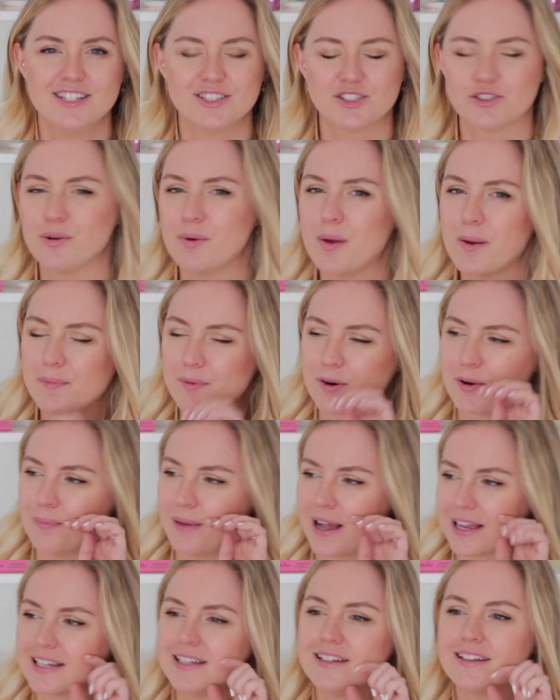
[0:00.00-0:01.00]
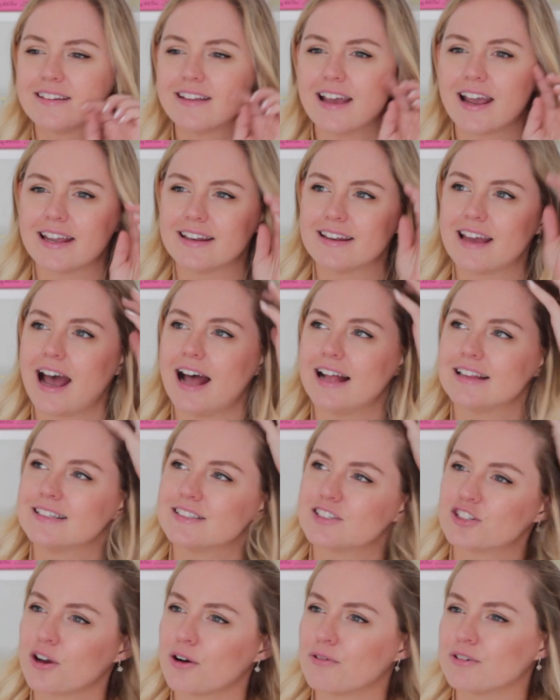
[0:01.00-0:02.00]
Do you remember back in the day they had
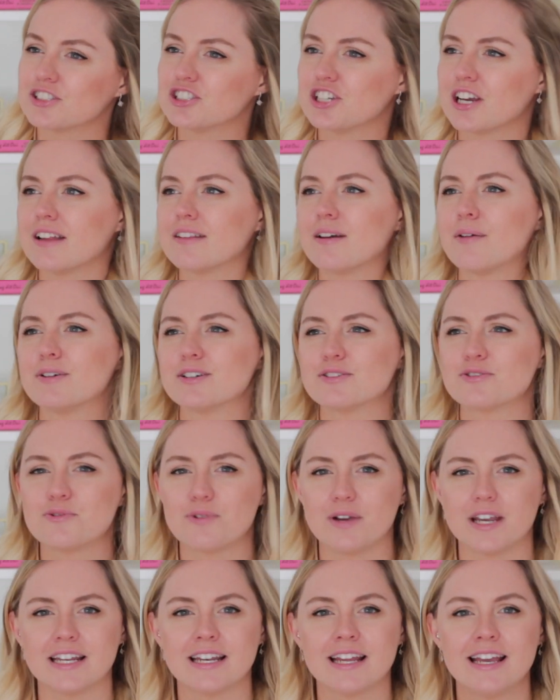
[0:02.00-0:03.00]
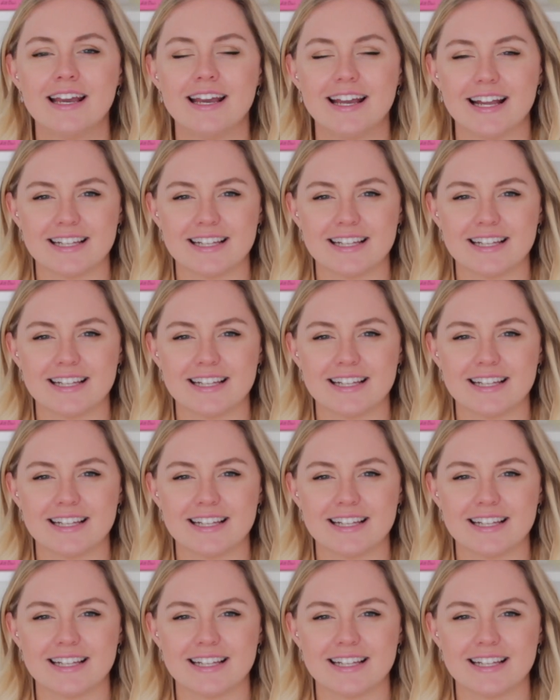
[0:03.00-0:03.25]
this shower gel that was green